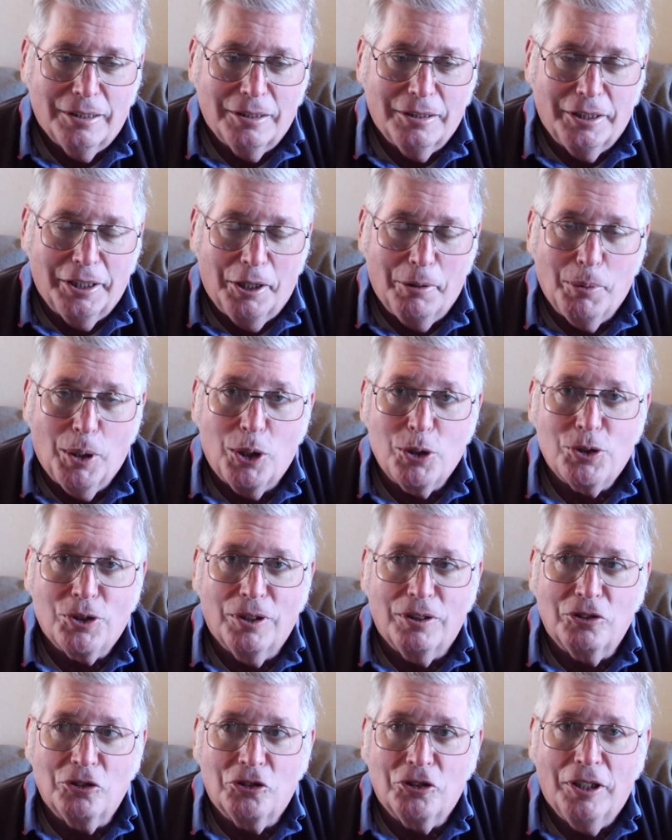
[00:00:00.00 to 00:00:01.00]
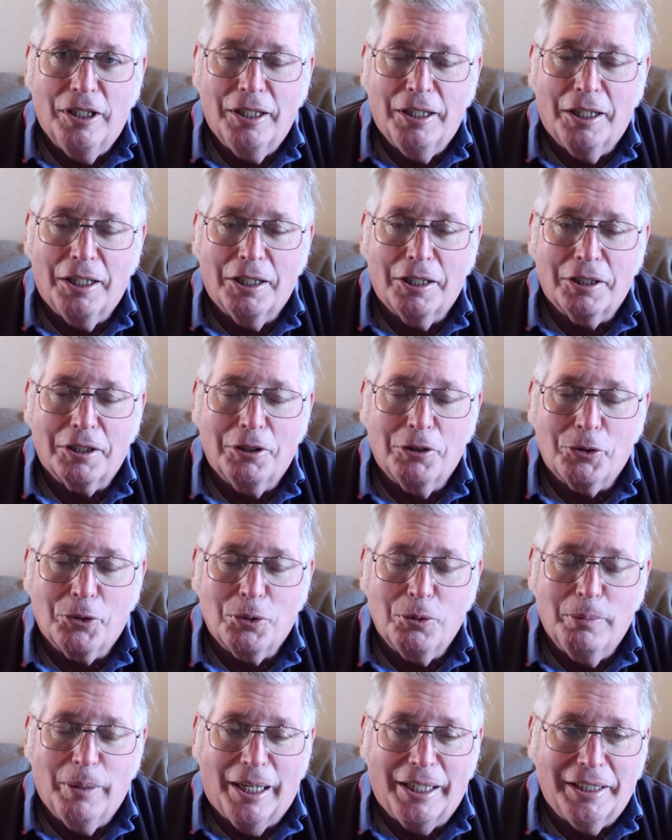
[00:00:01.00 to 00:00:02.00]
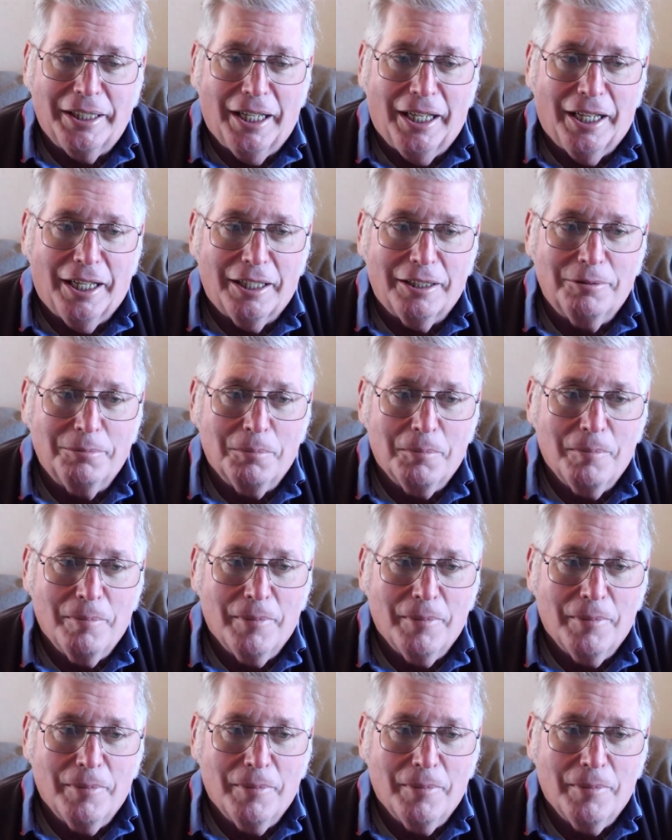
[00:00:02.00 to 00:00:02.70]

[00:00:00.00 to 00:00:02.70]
the emotions go through my dad